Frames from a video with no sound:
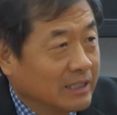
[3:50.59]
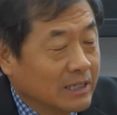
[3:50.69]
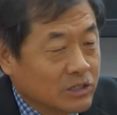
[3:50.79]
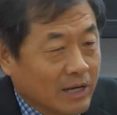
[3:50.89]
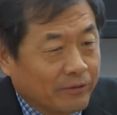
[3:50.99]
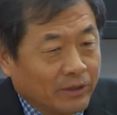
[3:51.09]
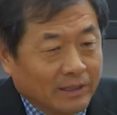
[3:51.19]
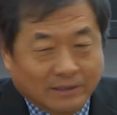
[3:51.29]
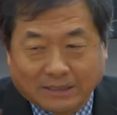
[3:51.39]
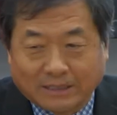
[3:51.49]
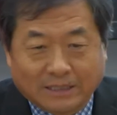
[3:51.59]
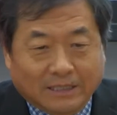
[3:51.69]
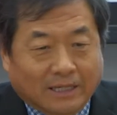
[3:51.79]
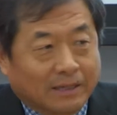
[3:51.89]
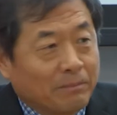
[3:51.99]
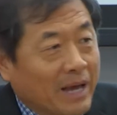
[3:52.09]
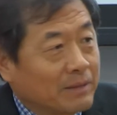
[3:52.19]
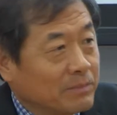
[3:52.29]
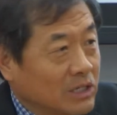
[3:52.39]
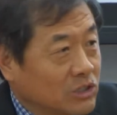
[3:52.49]
So I think that's just like Matt
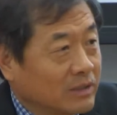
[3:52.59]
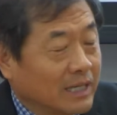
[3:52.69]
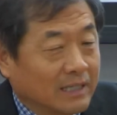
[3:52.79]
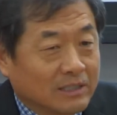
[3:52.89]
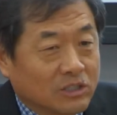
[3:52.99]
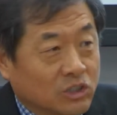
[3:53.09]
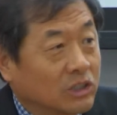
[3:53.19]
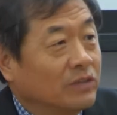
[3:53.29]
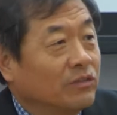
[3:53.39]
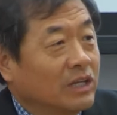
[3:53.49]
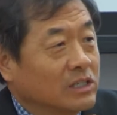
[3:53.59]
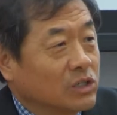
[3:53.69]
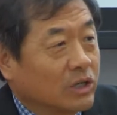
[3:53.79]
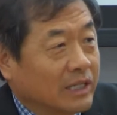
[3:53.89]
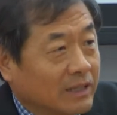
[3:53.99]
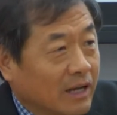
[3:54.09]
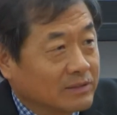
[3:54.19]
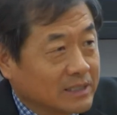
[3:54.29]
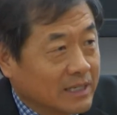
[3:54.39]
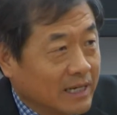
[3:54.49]
mentioned that is certain things you cannot
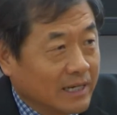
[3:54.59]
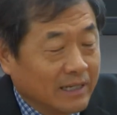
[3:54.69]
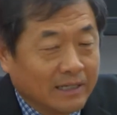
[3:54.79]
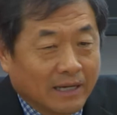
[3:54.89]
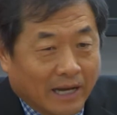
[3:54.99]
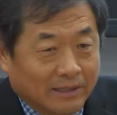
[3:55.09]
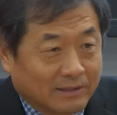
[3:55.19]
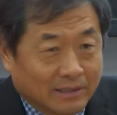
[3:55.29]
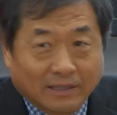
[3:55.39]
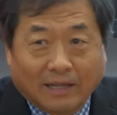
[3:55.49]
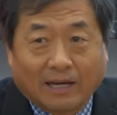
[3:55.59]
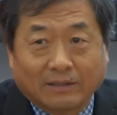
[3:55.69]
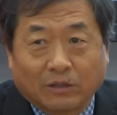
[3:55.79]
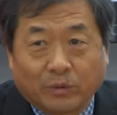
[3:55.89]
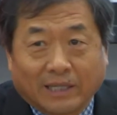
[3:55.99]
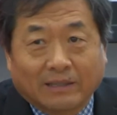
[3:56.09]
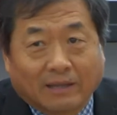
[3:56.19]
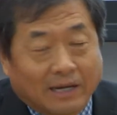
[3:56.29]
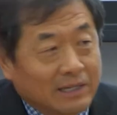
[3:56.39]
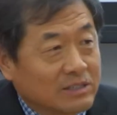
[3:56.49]
say, and the, the red
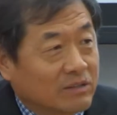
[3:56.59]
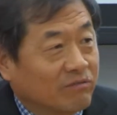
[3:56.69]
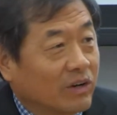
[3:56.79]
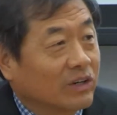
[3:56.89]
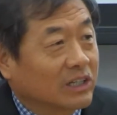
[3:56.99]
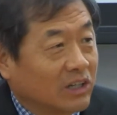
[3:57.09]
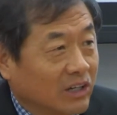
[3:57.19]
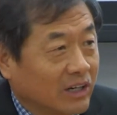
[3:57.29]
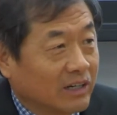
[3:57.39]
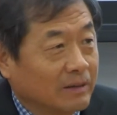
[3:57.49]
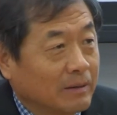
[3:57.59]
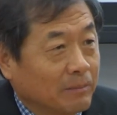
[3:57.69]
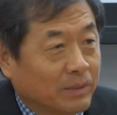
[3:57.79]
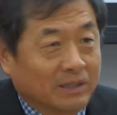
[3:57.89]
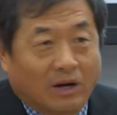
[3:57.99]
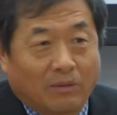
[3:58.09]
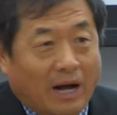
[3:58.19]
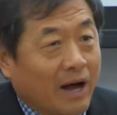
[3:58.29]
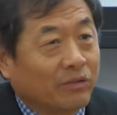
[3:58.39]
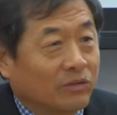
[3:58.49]
line is very clear, but
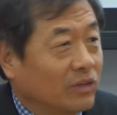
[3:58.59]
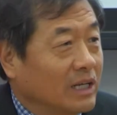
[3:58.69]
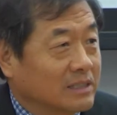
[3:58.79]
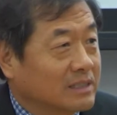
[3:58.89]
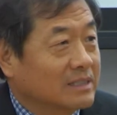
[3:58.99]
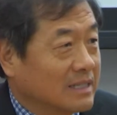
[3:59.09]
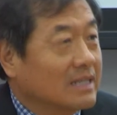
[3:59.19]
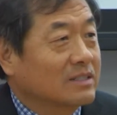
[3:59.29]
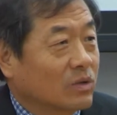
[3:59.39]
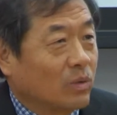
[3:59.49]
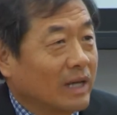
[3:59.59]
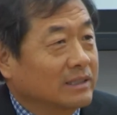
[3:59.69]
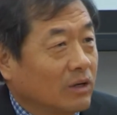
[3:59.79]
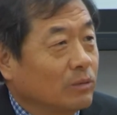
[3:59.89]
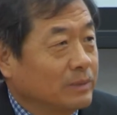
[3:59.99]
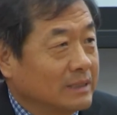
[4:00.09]
other things is quite open.